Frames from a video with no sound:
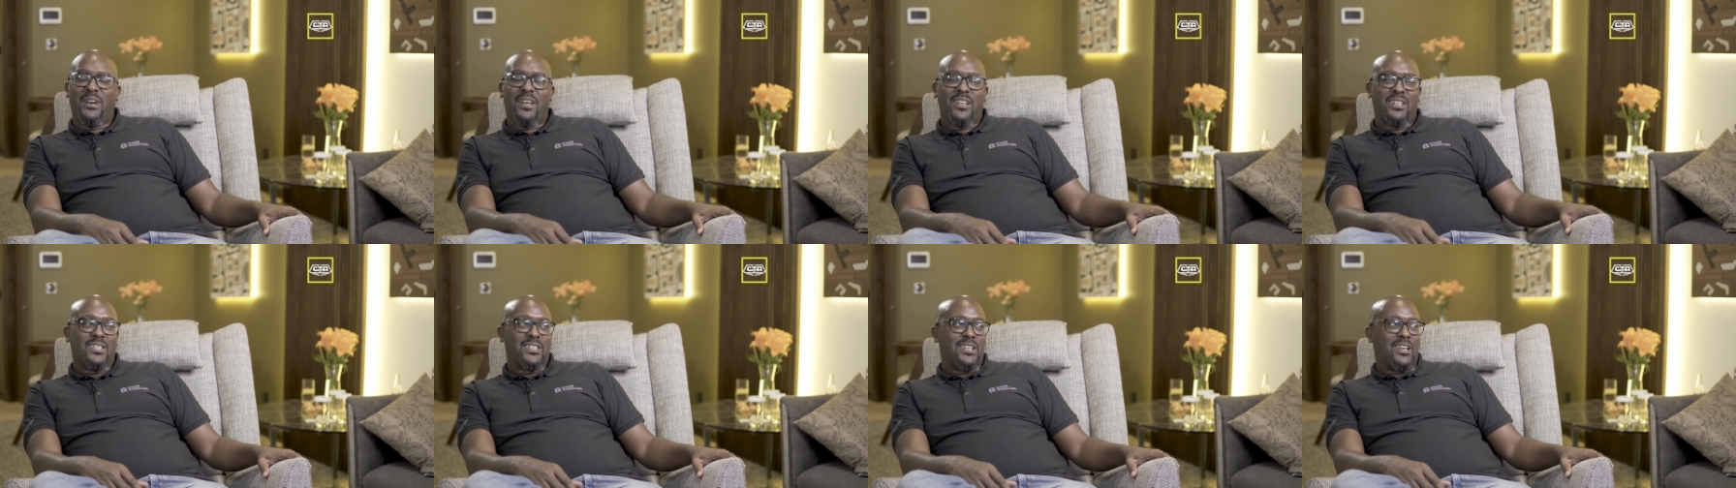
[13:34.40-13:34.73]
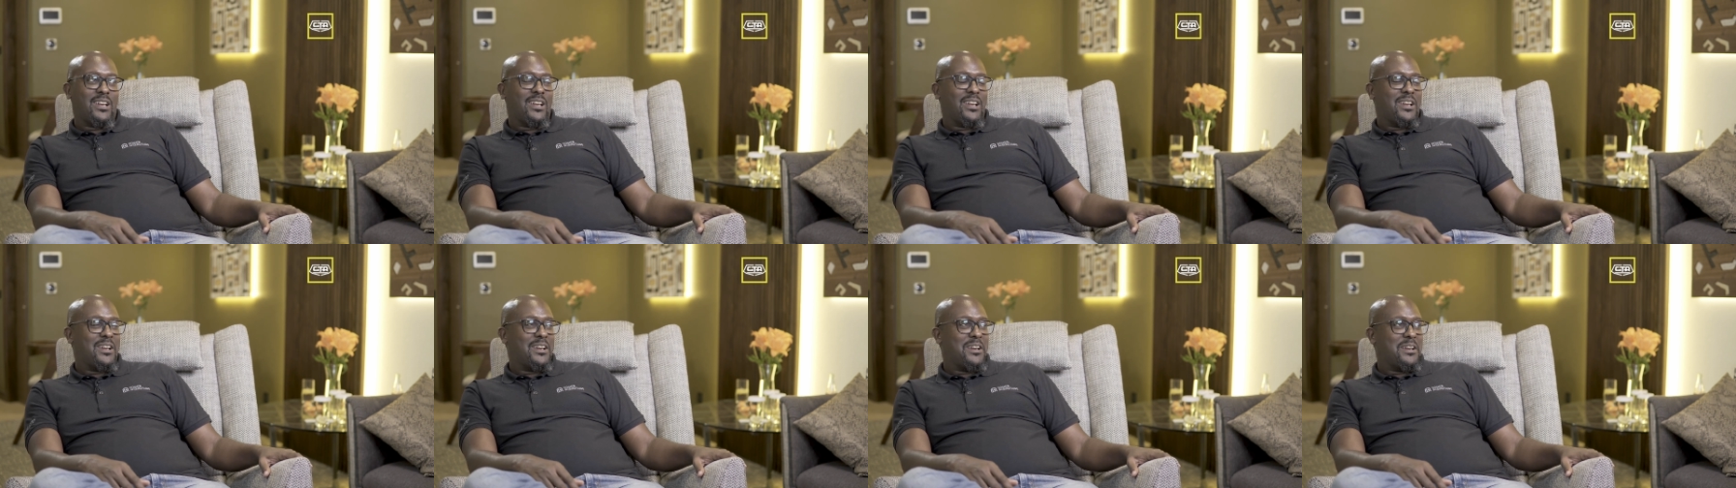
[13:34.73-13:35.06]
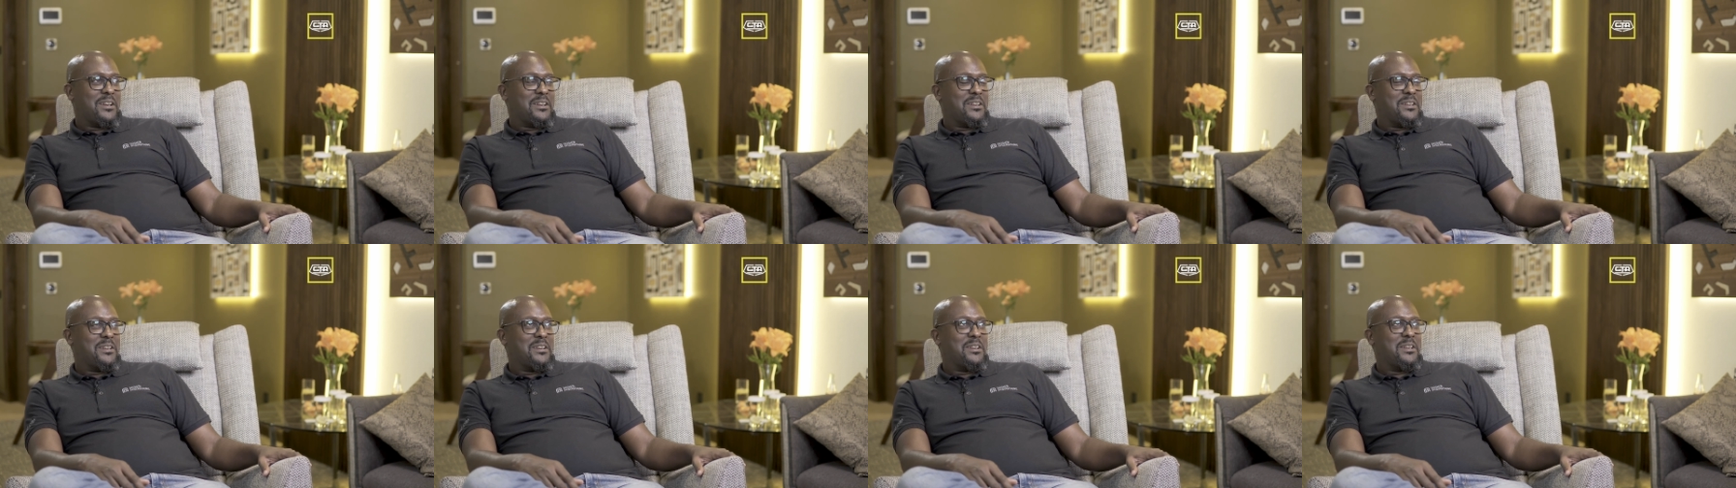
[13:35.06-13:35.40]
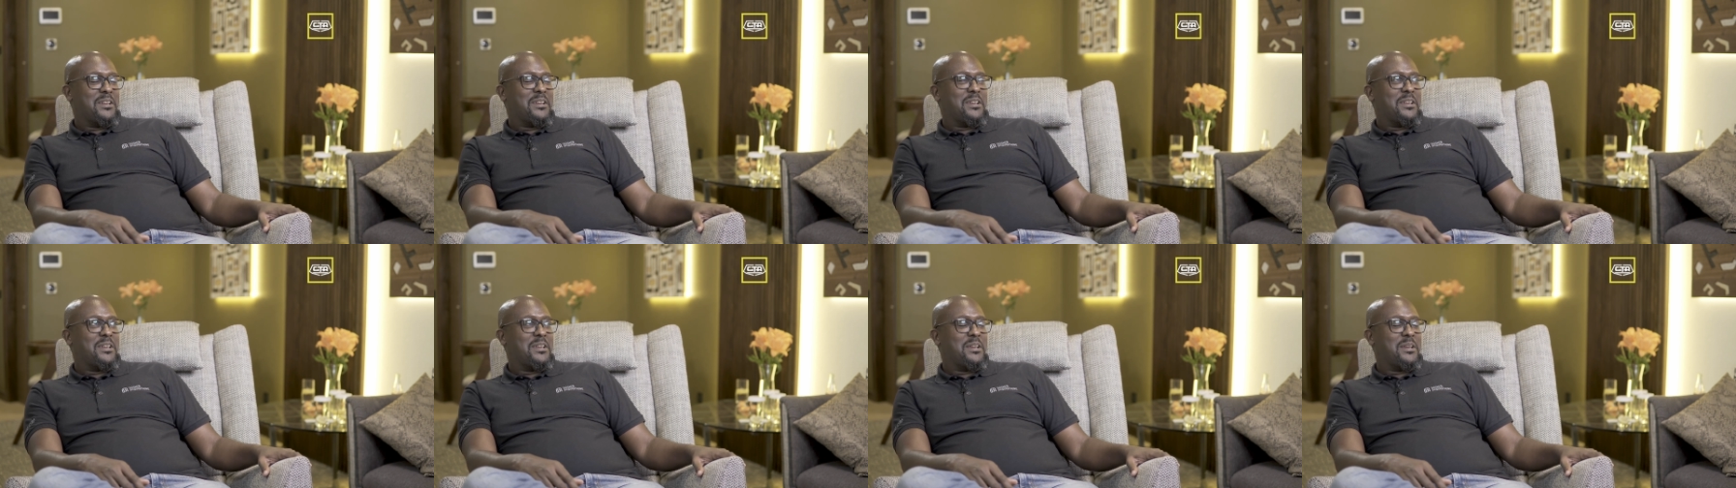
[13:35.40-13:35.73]
but uh,
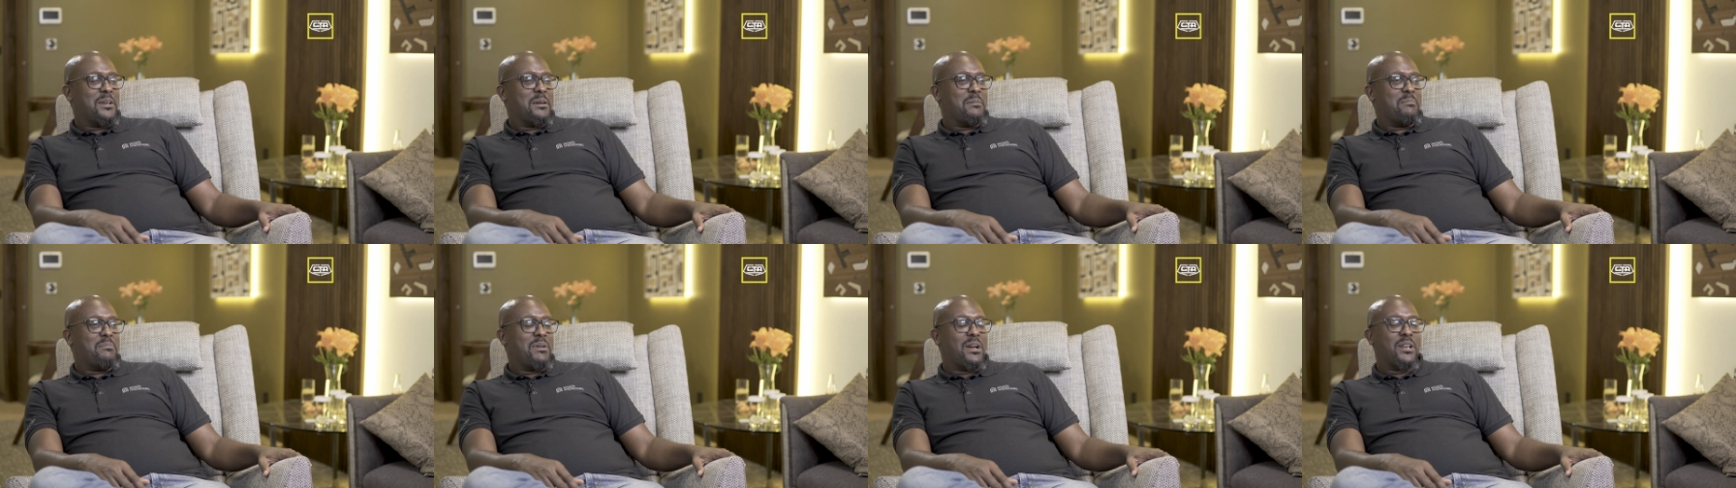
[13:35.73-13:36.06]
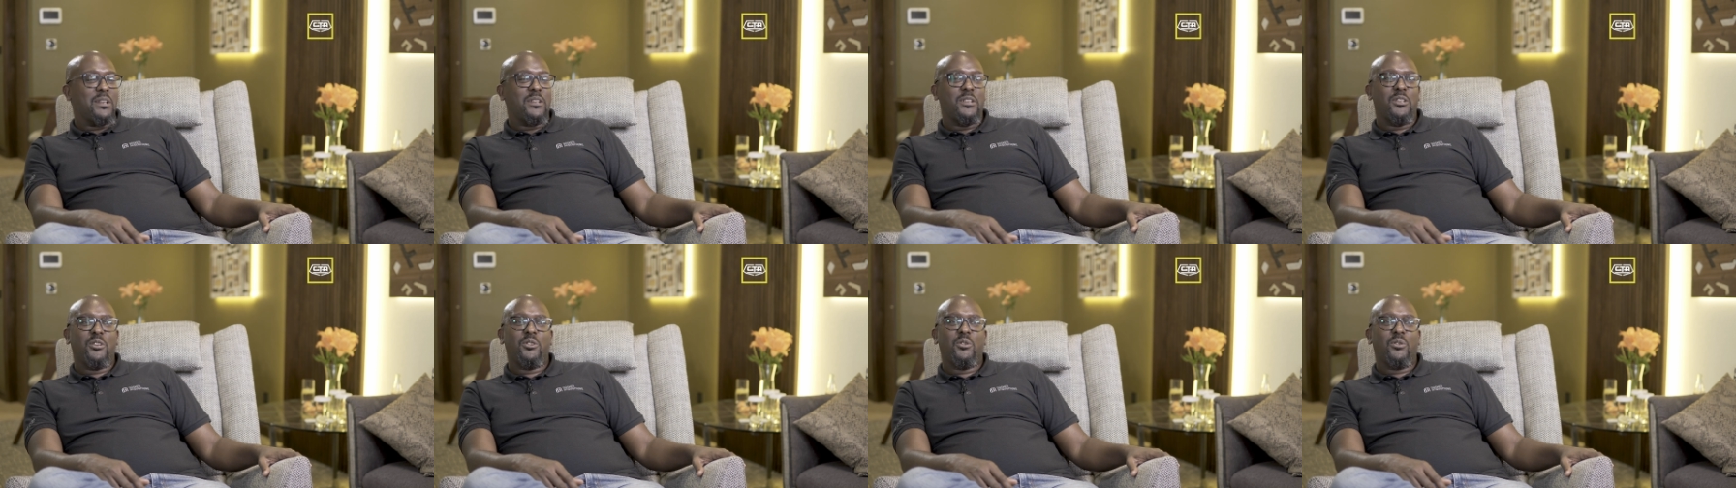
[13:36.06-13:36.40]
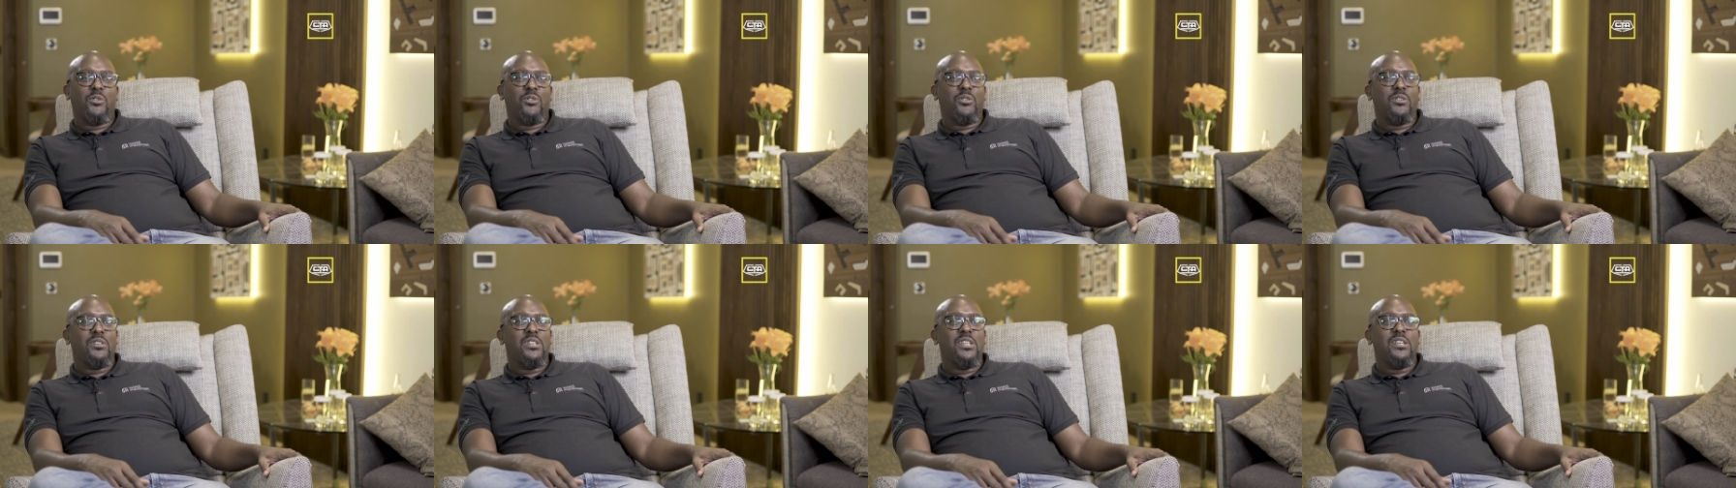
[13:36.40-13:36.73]
but you know